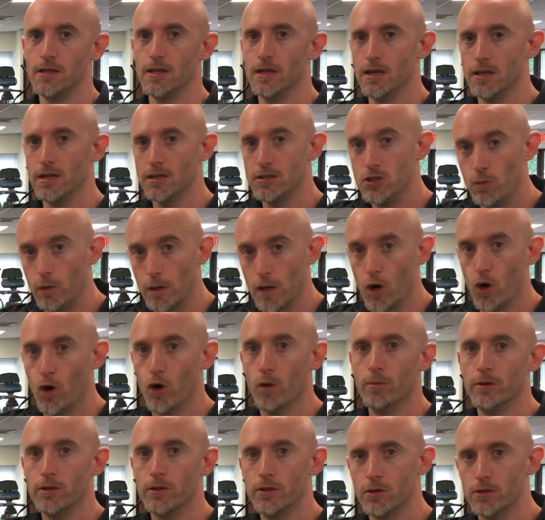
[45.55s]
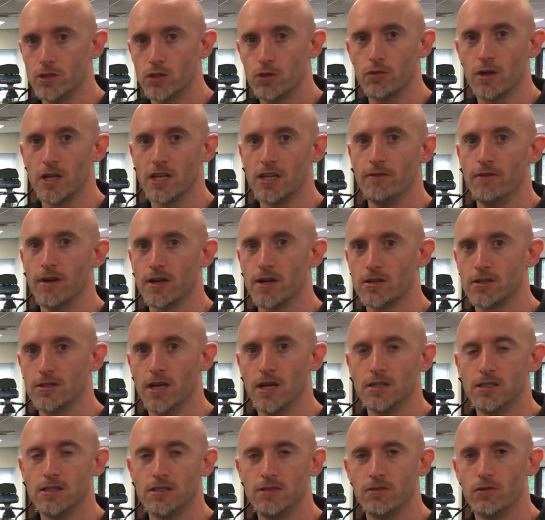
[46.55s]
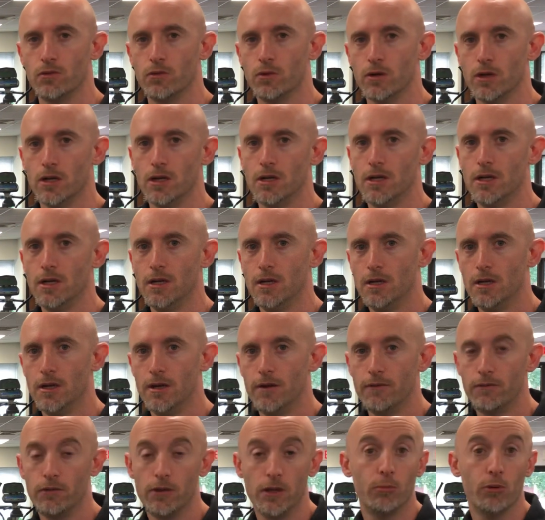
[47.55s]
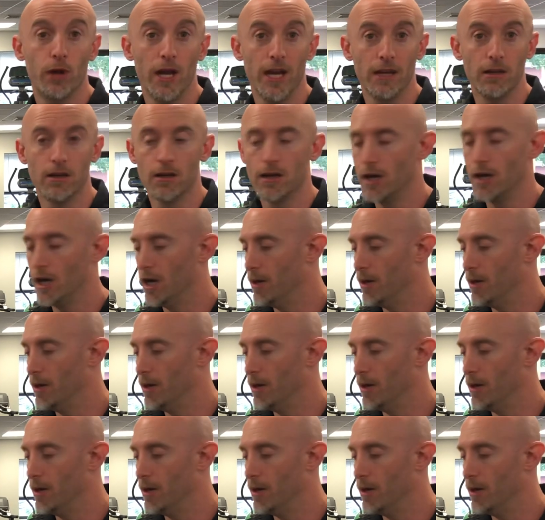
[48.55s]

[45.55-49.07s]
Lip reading: Then she went home with those corrective exercises for the brain.